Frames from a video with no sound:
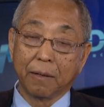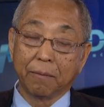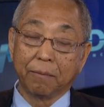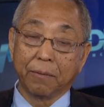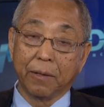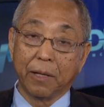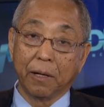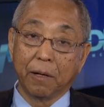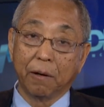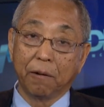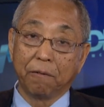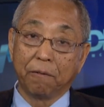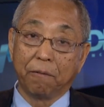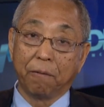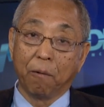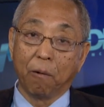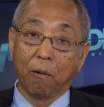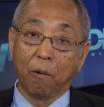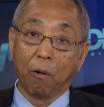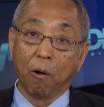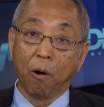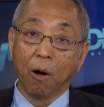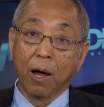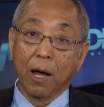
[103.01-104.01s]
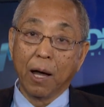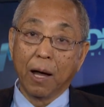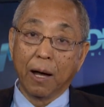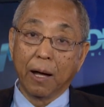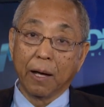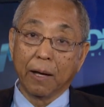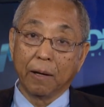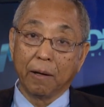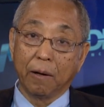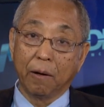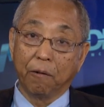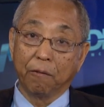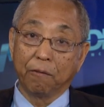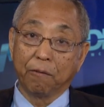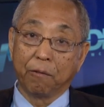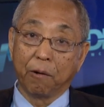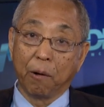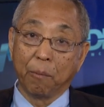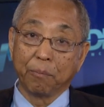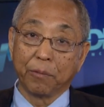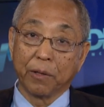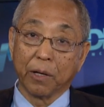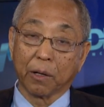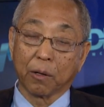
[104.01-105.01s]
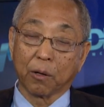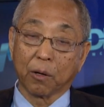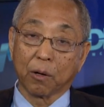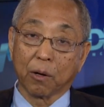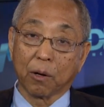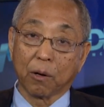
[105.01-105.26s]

Therefore, from the